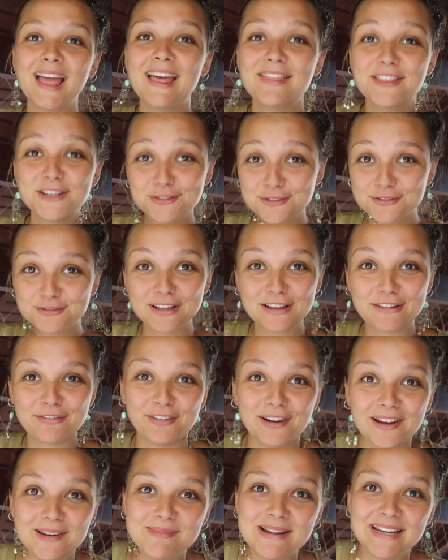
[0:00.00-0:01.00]
this was really
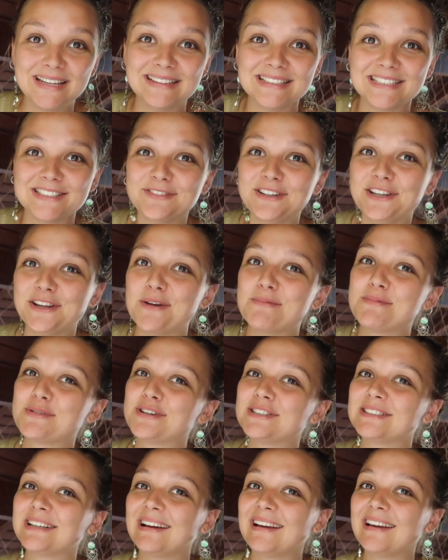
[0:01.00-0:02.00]
fun making this video,
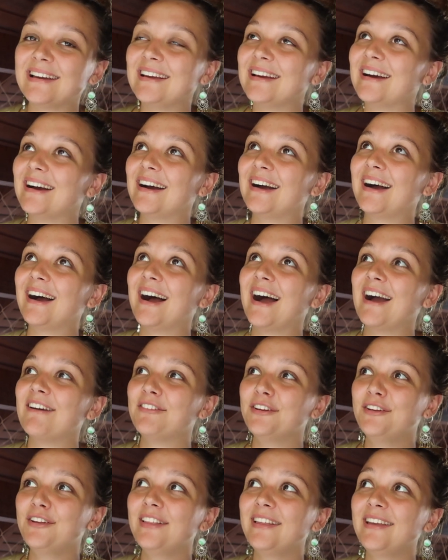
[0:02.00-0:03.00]
because I
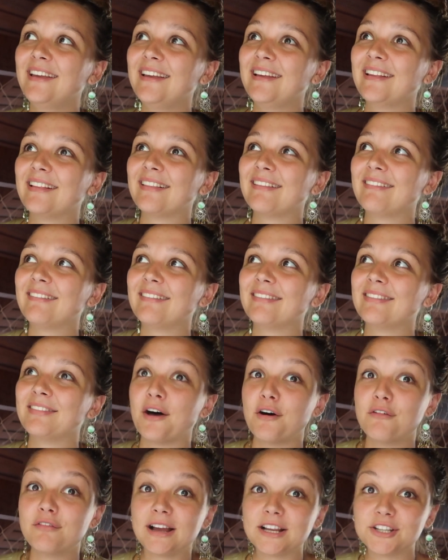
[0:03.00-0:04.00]
really
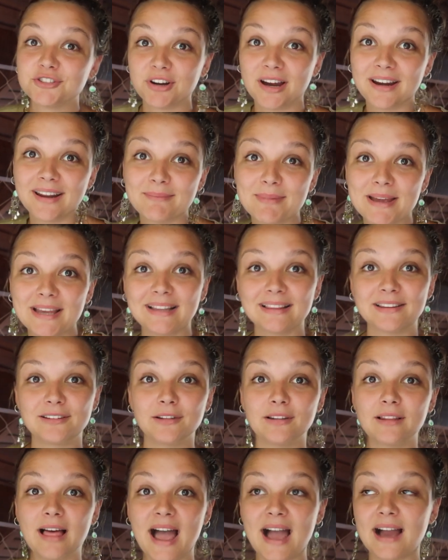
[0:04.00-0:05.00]
love like trying to make
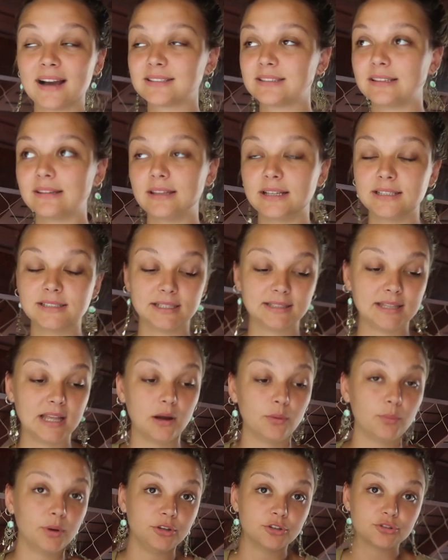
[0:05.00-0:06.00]
little hacks and things like
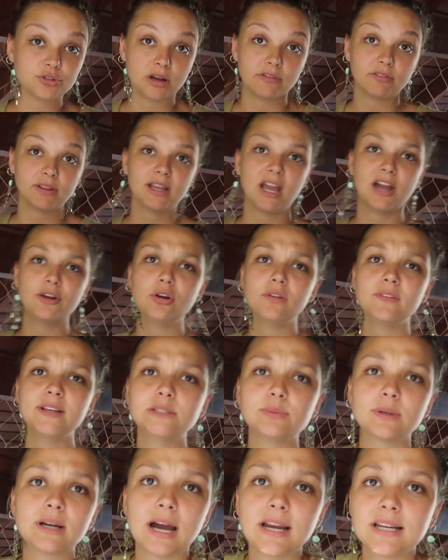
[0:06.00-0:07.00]
that when you're traveling. I know
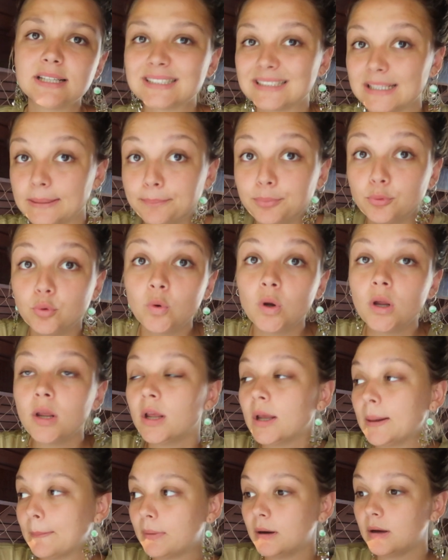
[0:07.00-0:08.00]
these were kind of simple,
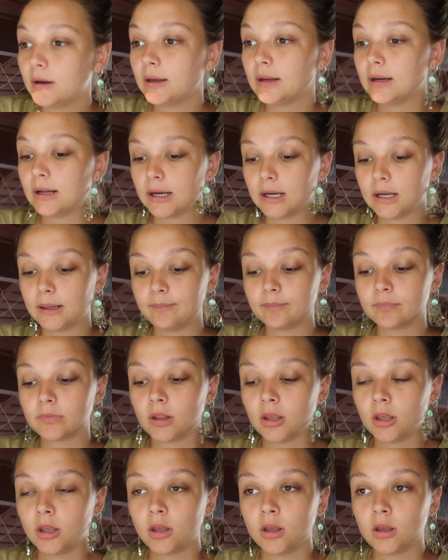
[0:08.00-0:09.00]
but
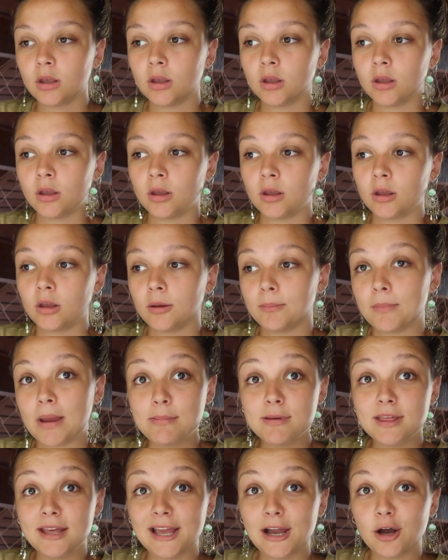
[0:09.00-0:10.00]

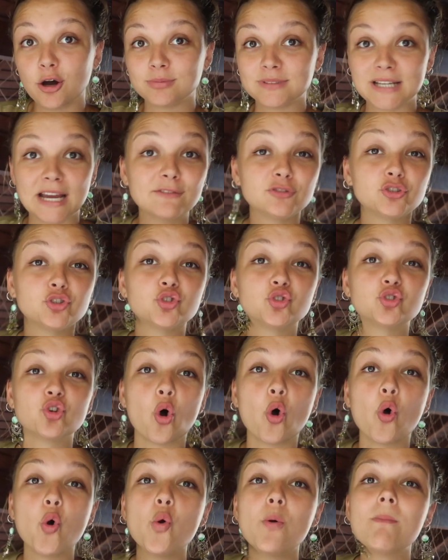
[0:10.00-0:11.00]
maybe they helped. I have
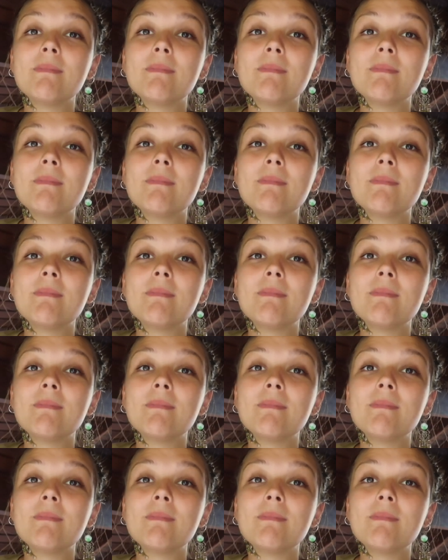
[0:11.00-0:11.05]
so